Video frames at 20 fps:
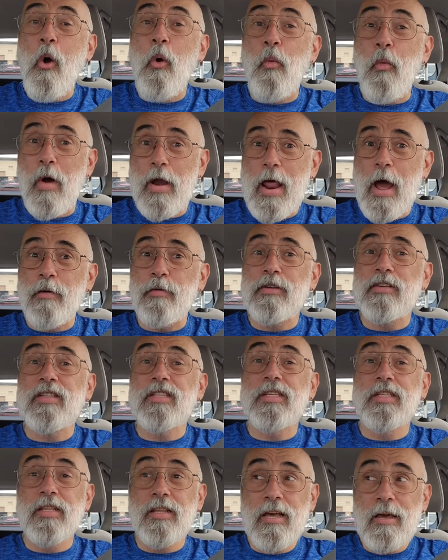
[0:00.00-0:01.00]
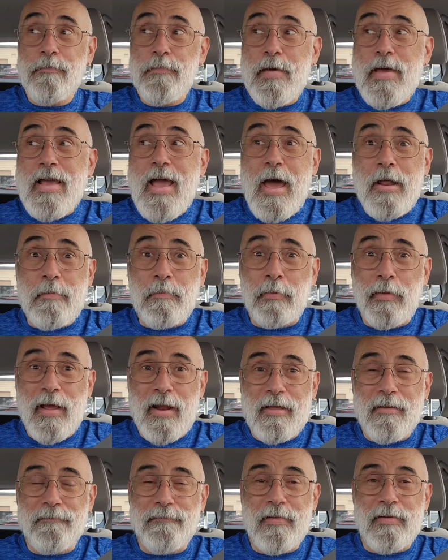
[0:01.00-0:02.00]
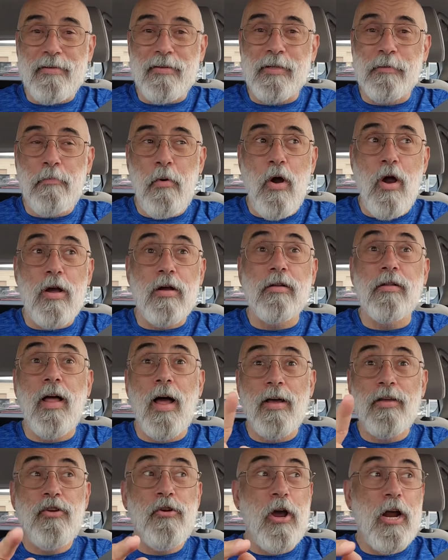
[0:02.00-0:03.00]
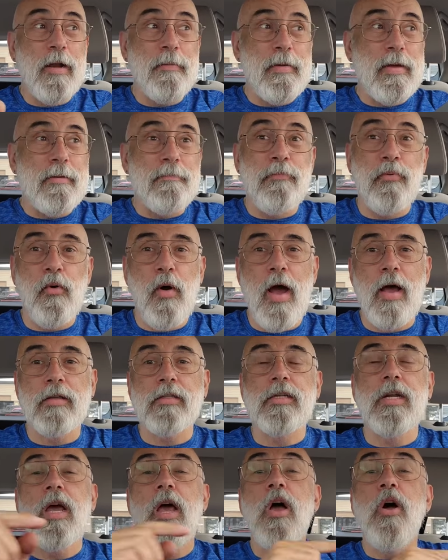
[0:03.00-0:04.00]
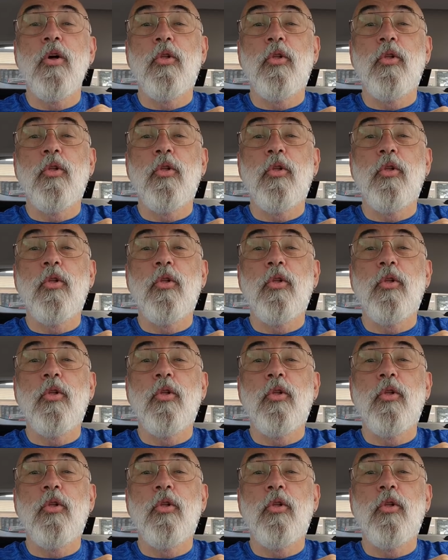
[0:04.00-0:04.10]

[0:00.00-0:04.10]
when I was sleeping at a Planet Fitness parking lot. You're going to be impressed.